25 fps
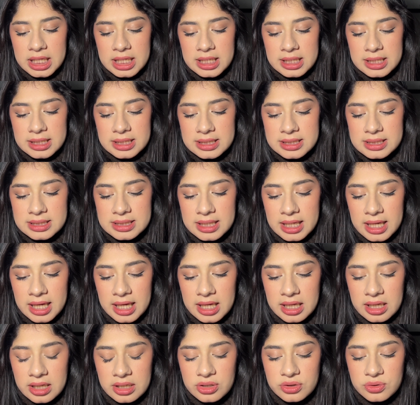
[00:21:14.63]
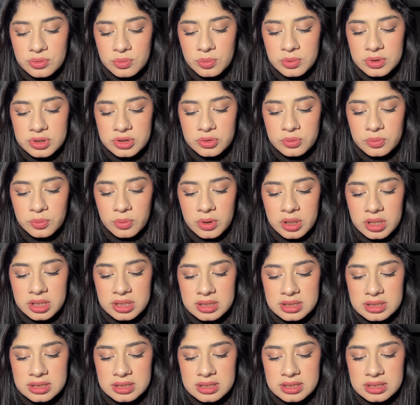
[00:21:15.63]
This cage was
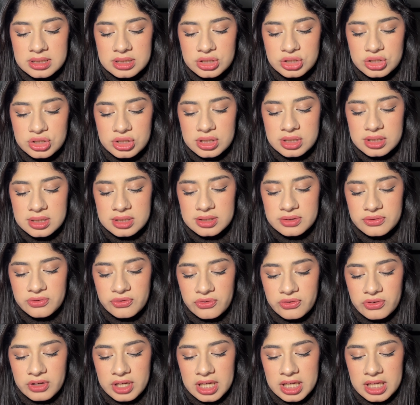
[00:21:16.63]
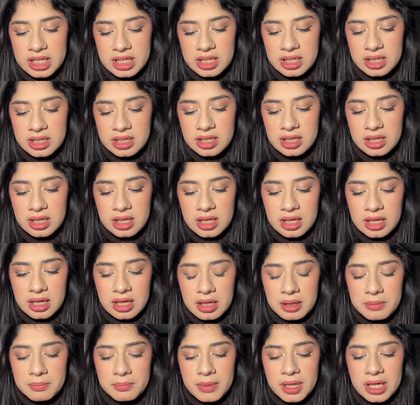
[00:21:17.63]
once just fine.
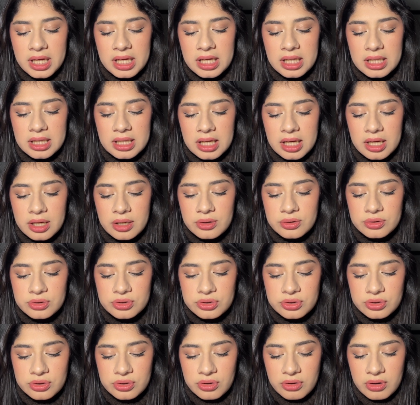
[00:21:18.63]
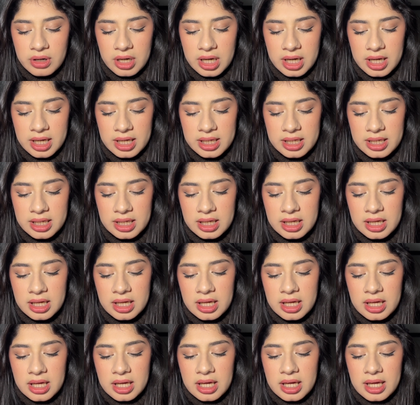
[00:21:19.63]
Am I allowed to cry?
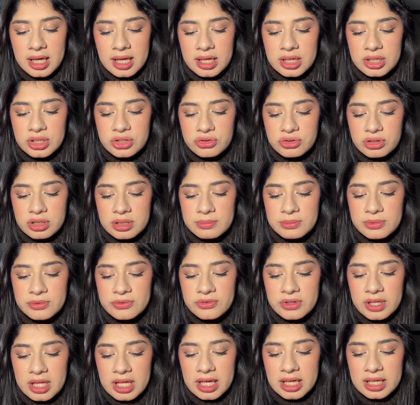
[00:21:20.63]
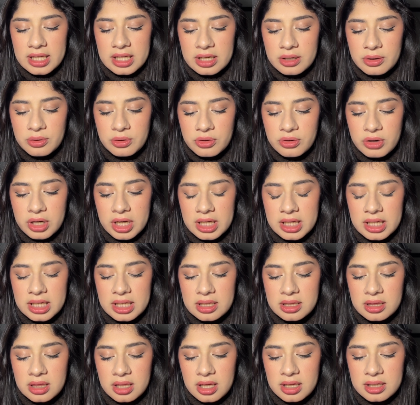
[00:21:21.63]
I dream of
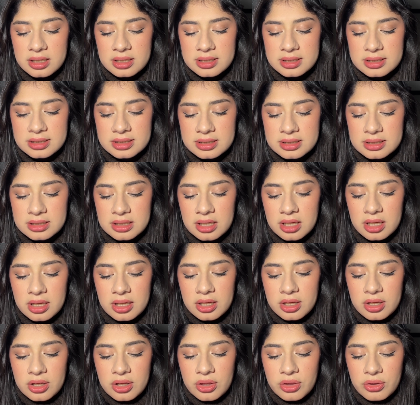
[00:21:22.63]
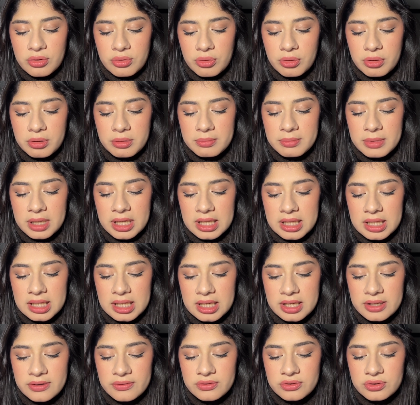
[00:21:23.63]
cracking locks, throwing my
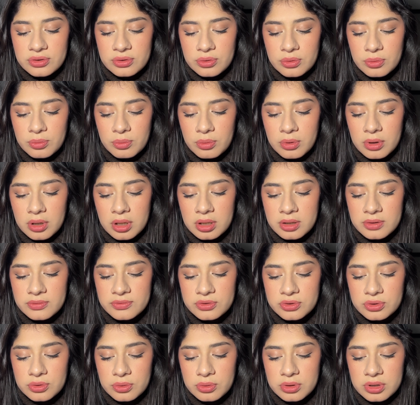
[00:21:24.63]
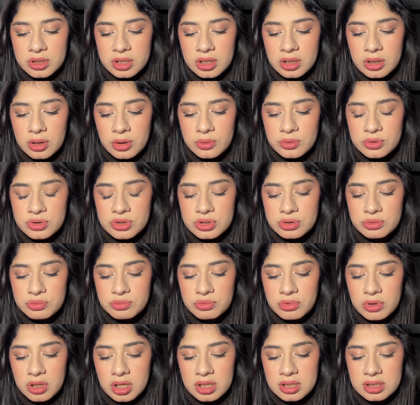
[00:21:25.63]
life to the wolves or the ocean
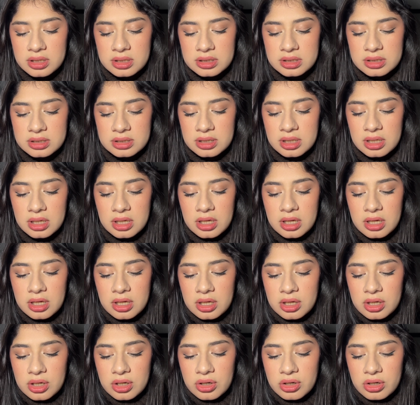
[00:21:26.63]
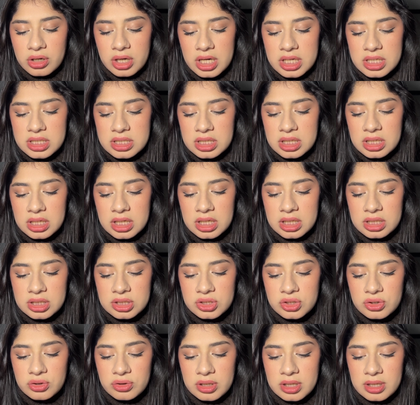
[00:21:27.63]
rocks, crashing
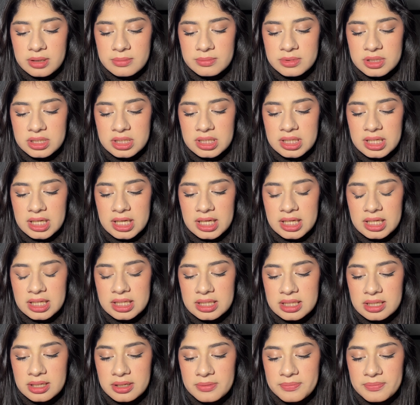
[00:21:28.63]
into him tonight.